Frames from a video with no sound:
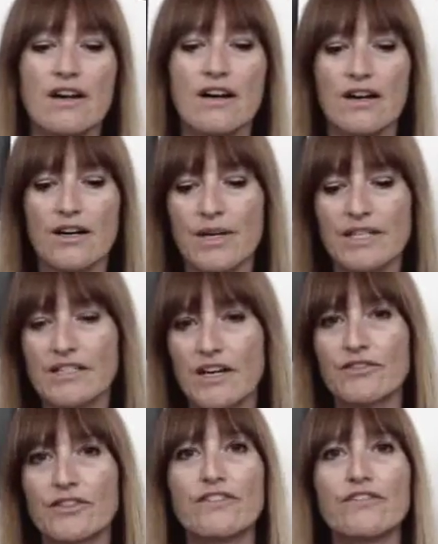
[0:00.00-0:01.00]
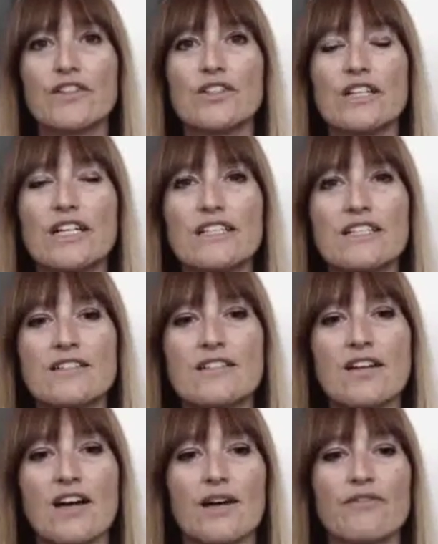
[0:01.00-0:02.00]
I definitely feel like
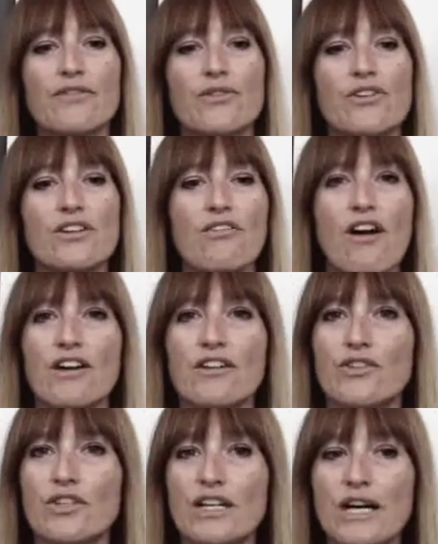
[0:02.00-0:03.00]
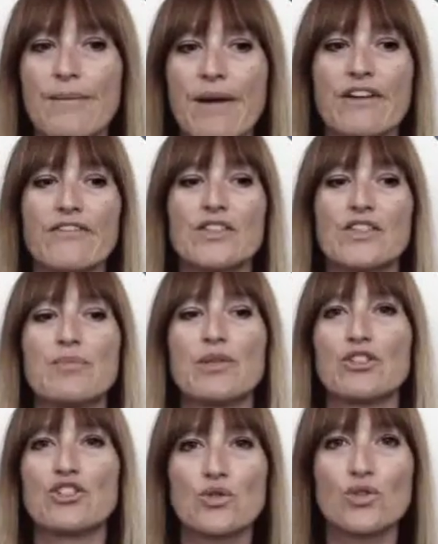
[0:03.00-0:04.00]
it's time for a lot of you to come out of the
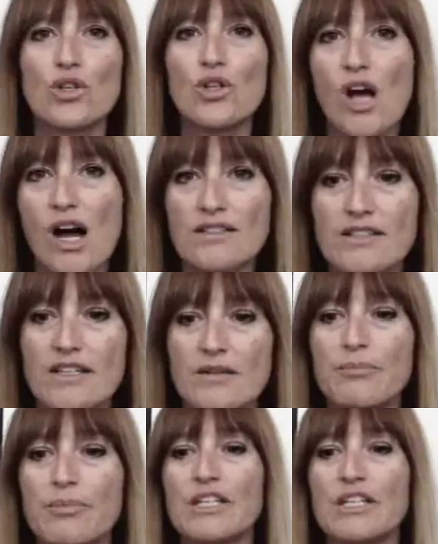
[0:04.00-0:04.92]
spiritual closet.